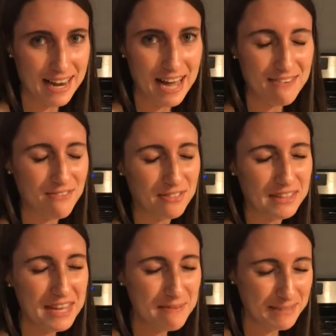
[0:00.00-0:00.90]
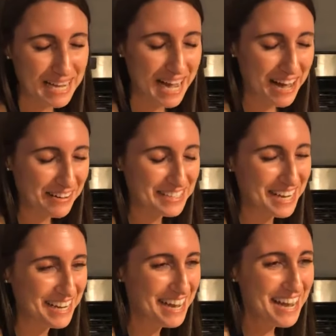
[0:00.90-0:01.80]
And I flipped out,
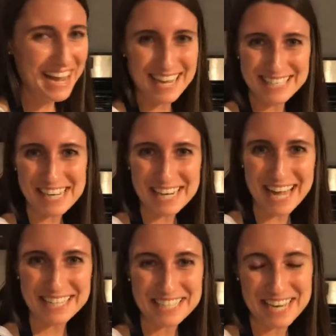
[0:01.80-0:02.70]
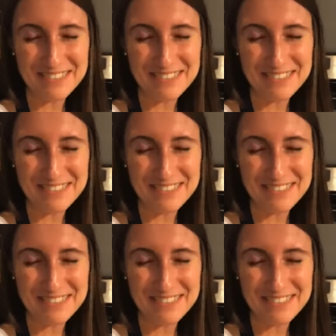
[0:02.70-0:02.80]
and Dane had to